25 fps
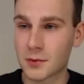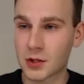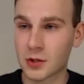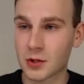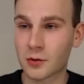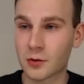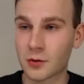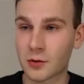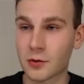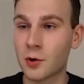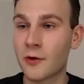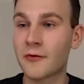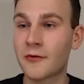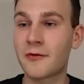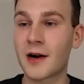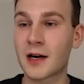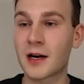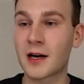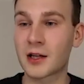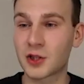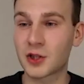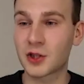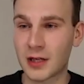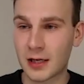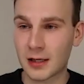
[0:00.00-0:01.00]
So your
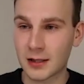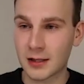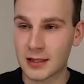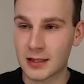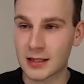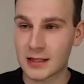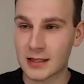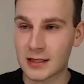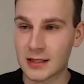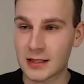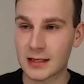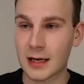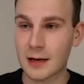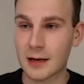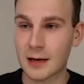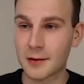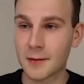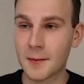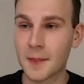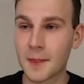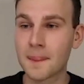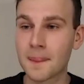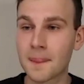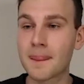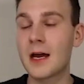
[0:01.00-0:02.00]
functionality set
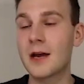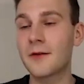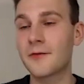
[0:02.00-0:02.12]
up.